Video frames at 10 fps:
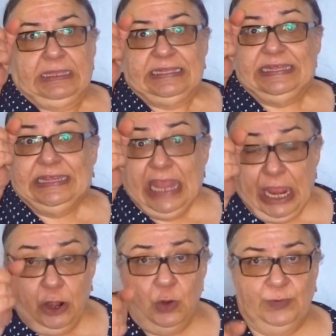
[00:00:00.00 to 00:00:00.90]

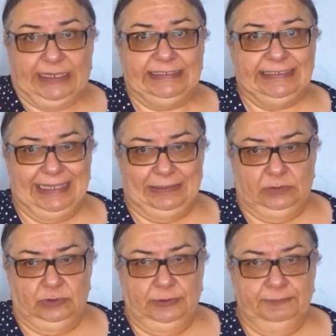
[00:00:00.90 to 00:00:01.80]
narrow it
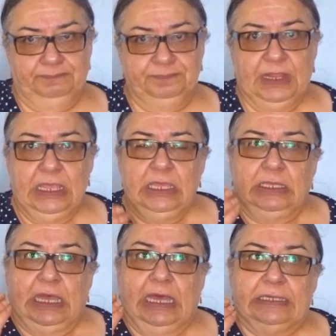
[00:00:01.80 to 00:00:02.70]
down
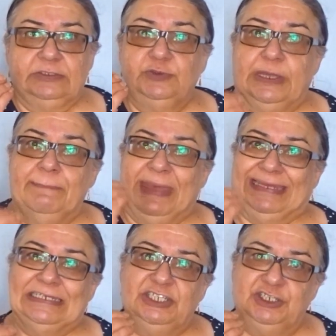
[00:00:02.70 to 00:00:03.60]
to a
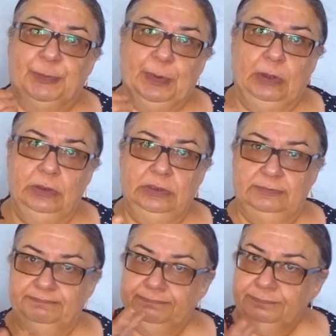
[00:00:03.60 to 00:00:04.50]
manageable
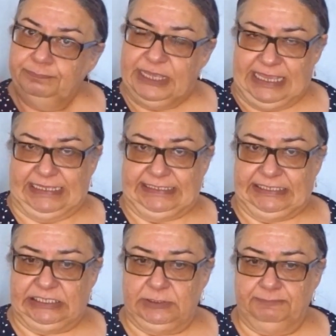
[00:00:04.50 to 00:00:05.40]

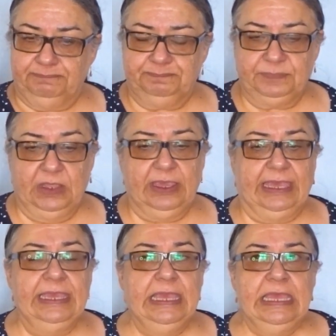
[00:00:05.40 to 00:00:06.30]
piece,
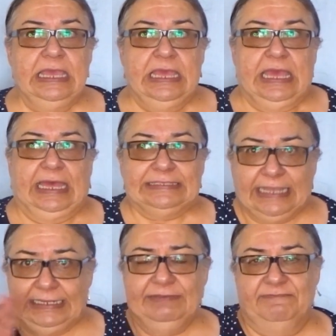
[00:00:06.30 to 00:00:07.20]
okay? And
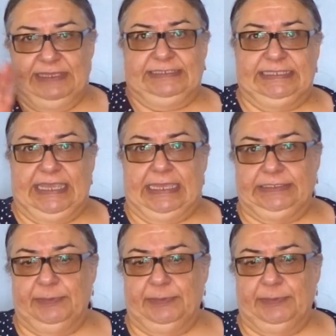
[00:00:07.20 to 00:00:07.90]
then investigate the